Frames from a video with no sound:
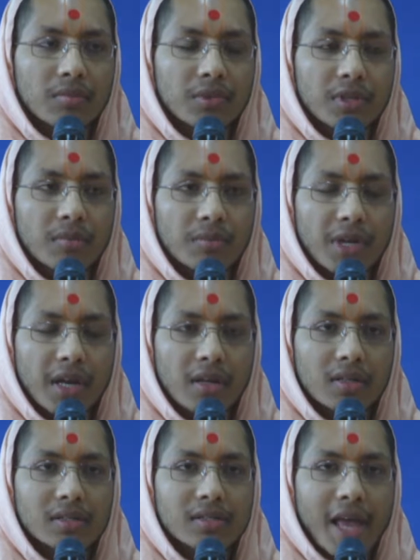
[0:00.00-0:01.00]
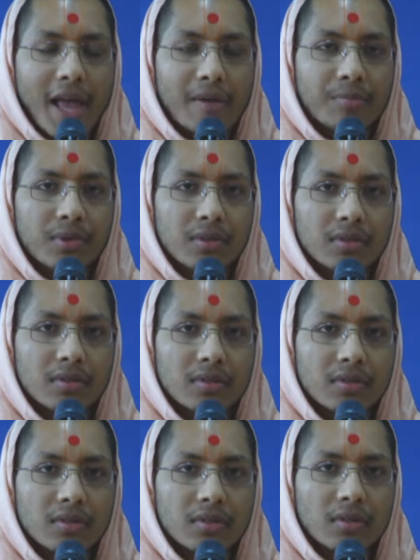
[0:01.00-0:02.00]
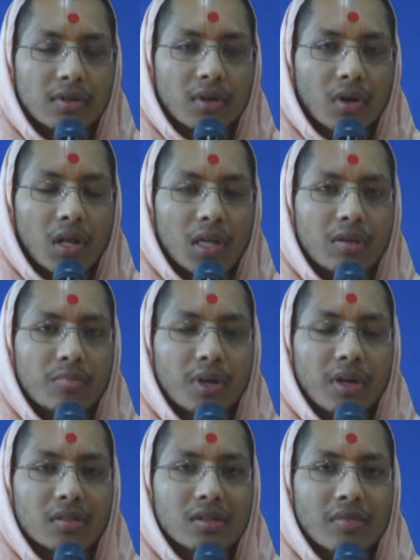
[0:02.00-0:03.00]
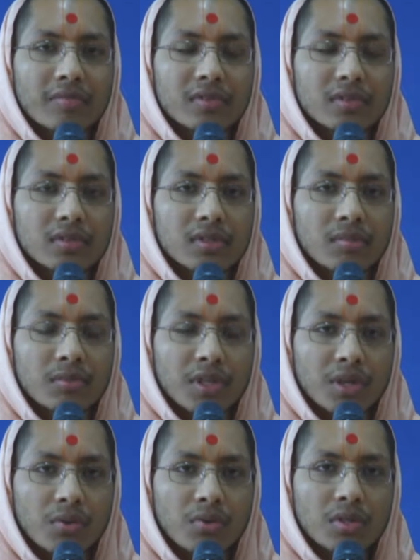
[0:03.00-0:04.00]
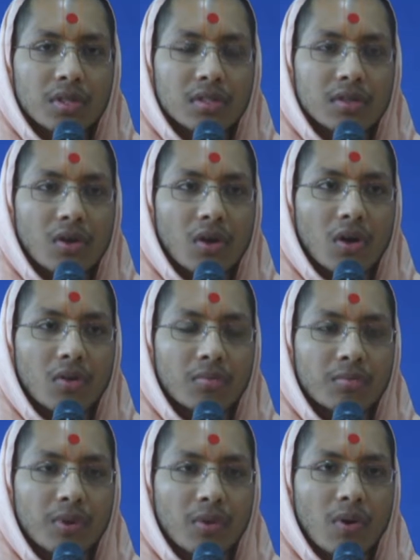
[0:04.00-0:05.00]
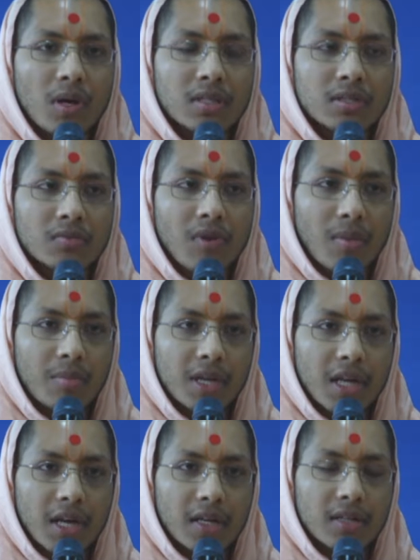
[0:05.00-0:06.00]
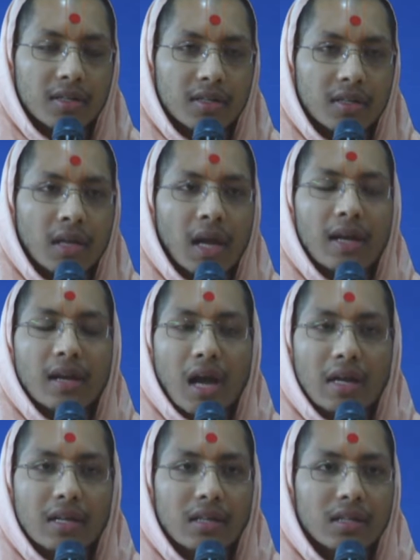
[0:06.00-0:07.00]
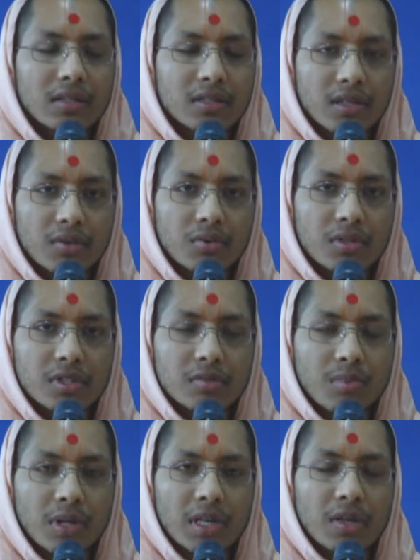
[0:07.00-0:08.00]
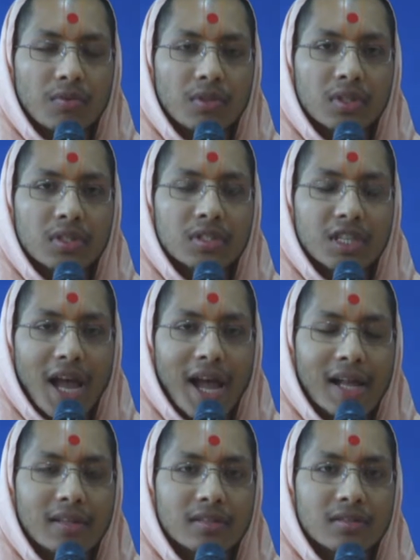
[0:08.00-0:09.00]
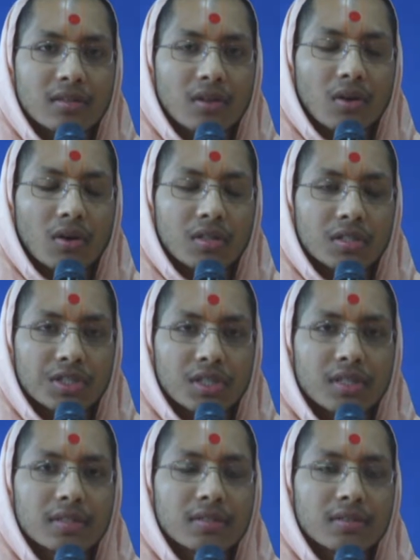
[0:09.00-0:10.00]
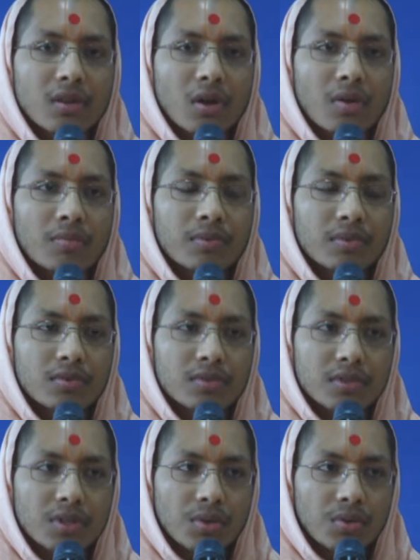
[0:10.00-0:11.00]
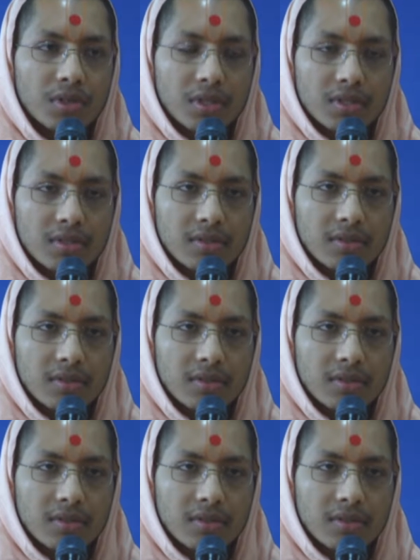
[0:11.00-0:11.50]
the miracles happen only because of some devotees of Bhagwan Swaminarayan. And not only the devotees, but even the childs or childrens of those devotees.